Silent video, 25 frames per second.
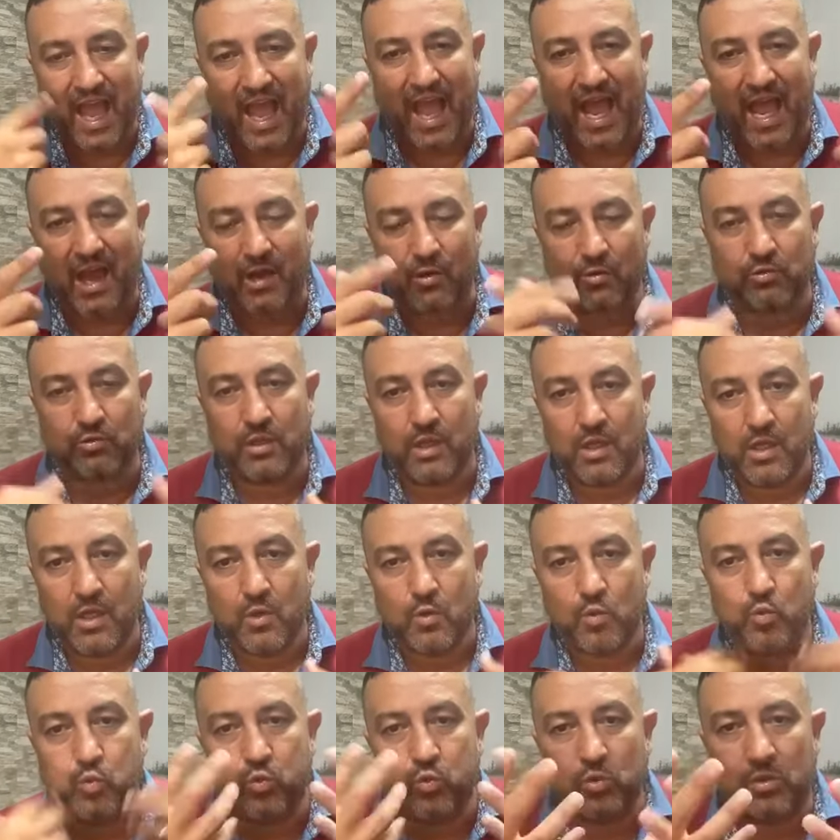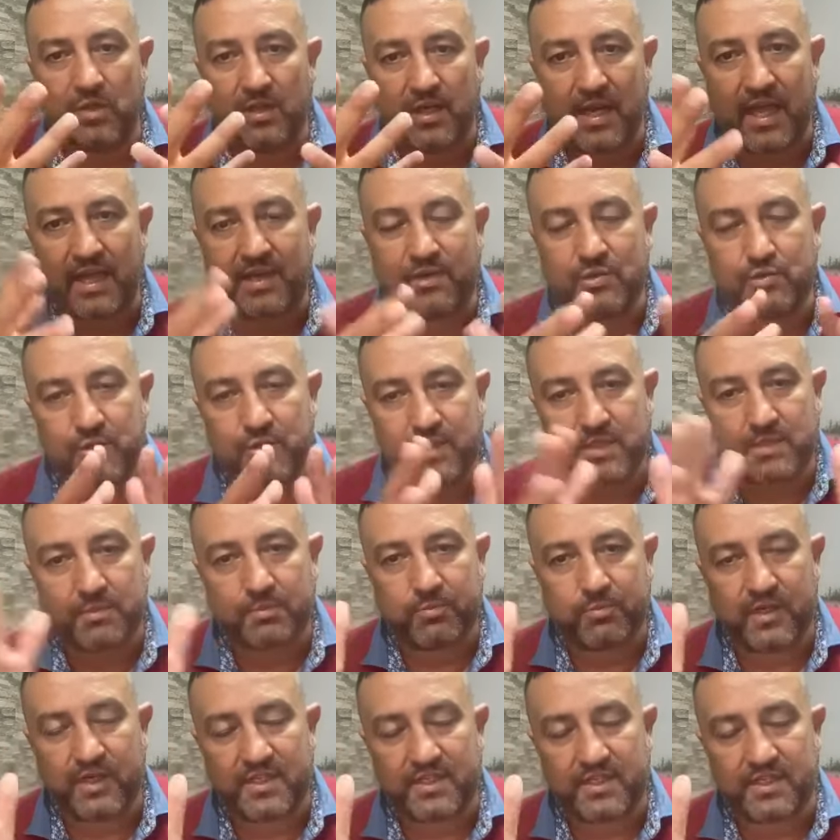out, would like to
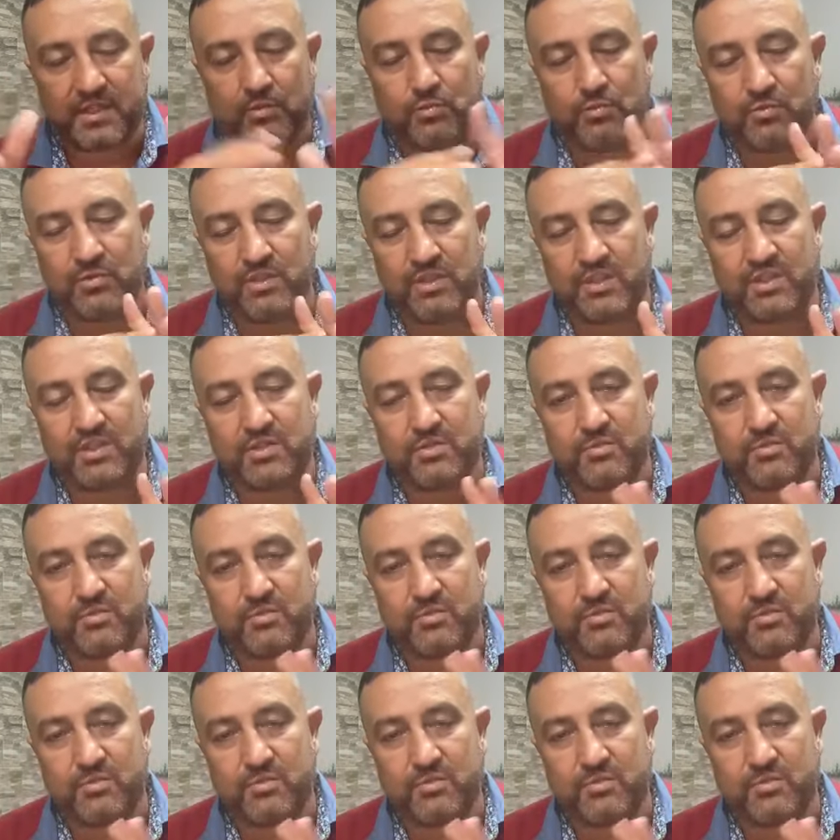express into this